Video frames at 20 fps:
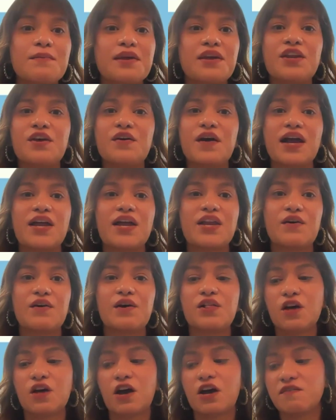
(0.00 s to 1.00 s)
I know
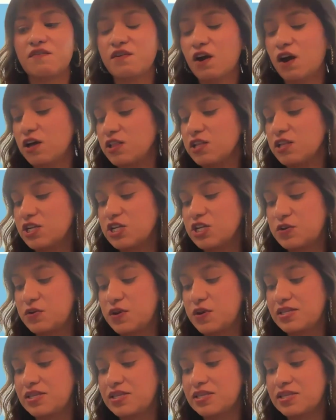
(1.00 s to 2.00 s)
a lot of college
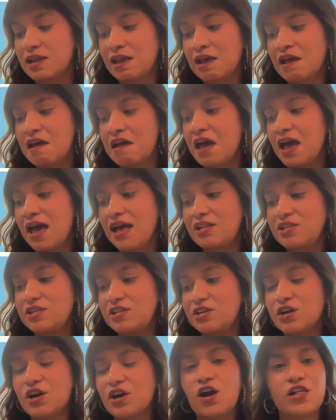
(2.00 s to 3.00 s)
students
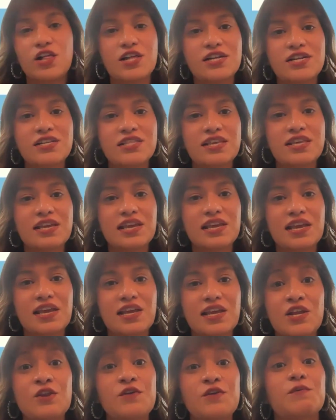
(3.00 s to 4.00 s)
enter college
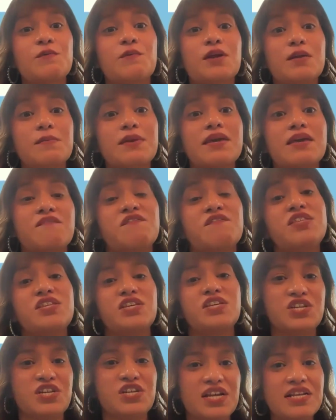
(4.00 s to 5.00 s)
thinking, they want to be
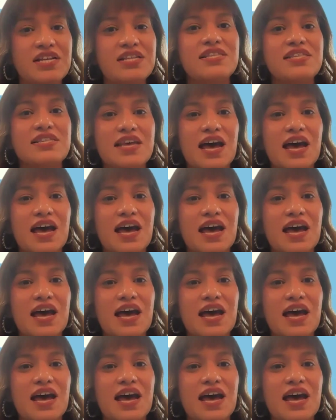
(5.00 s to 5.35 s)
physicians.